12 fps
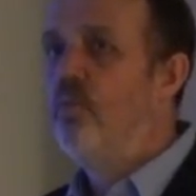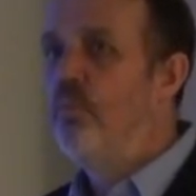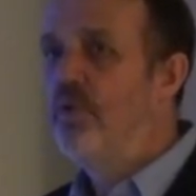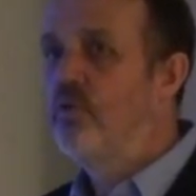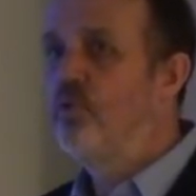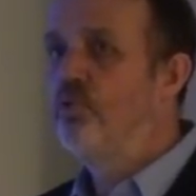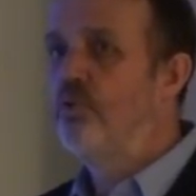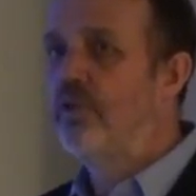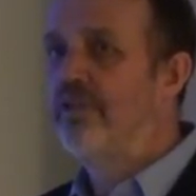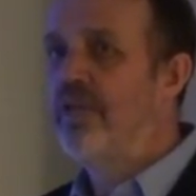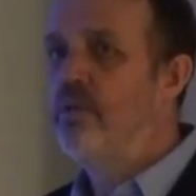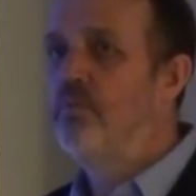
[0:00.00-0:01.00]
We go to
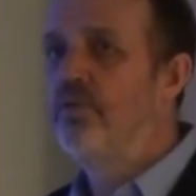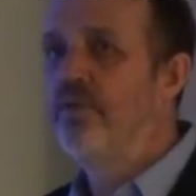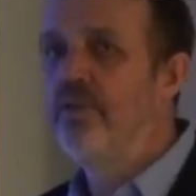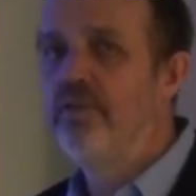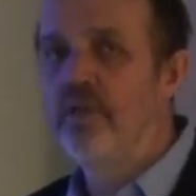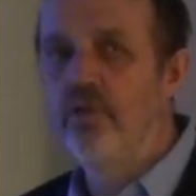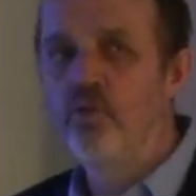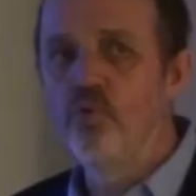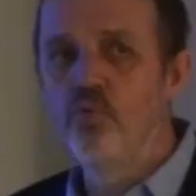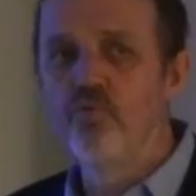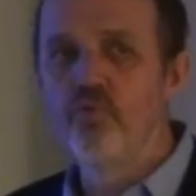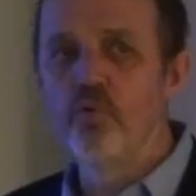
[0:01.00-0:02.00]
the tables in the
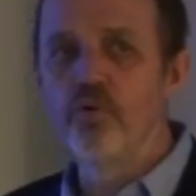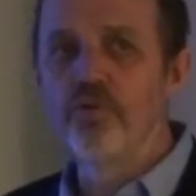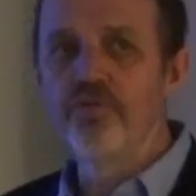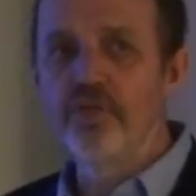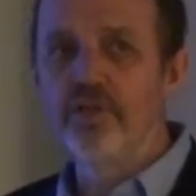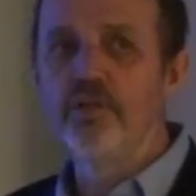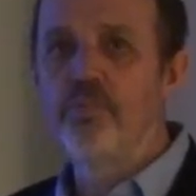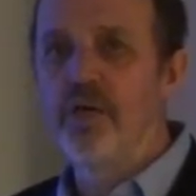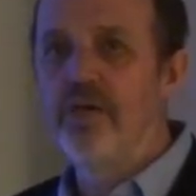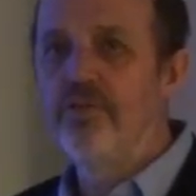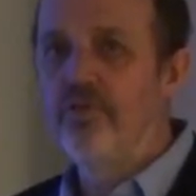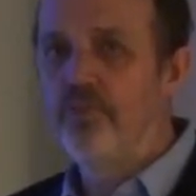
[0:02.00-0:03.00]
EU for cigarette
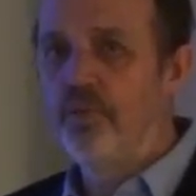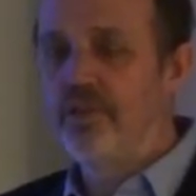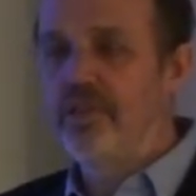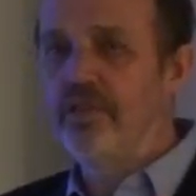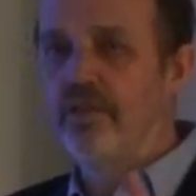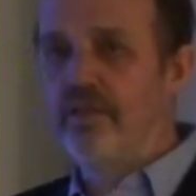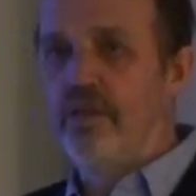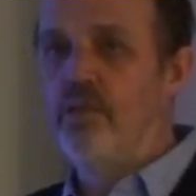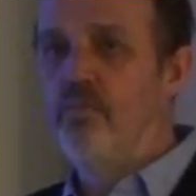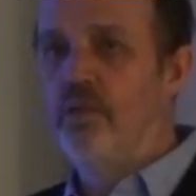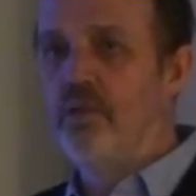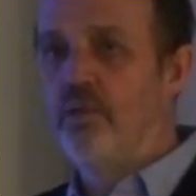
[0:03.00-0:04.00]
prices, we take the
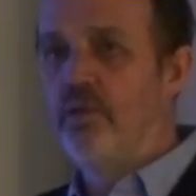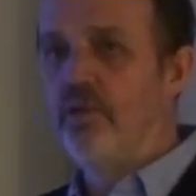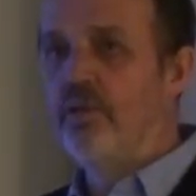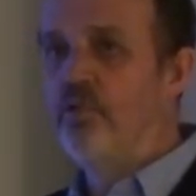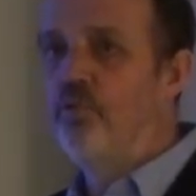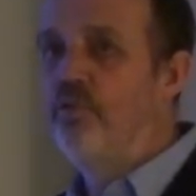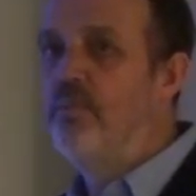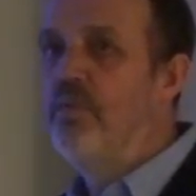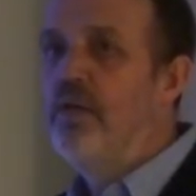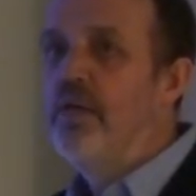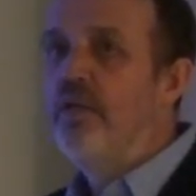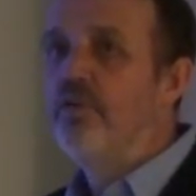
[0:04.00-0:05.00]
table and use
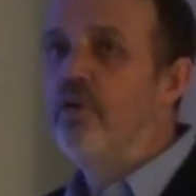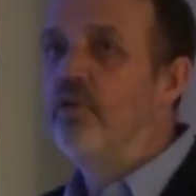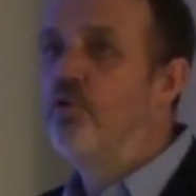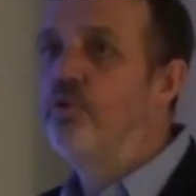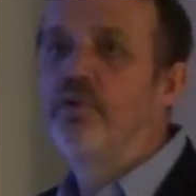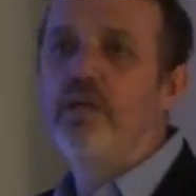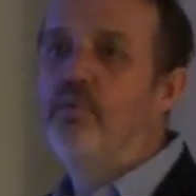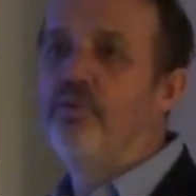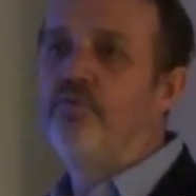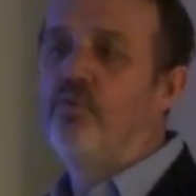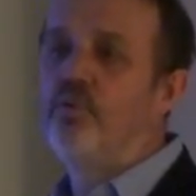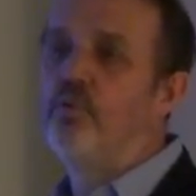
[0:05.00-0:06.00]
them. There are no
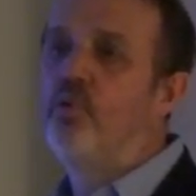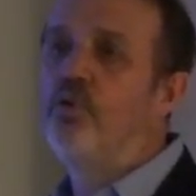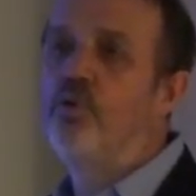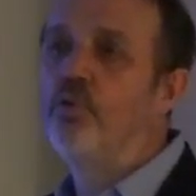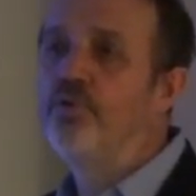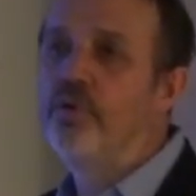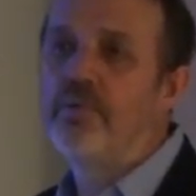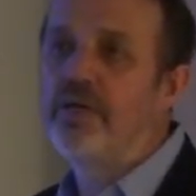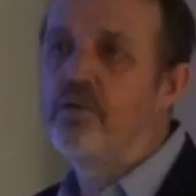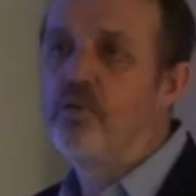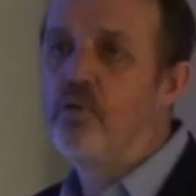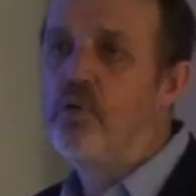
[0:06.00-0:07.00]
tables for roll your own
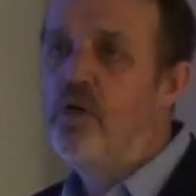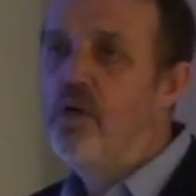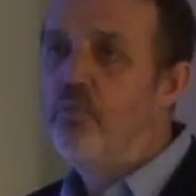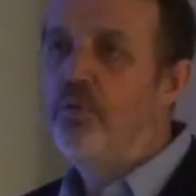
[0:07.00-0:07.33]
tobacco.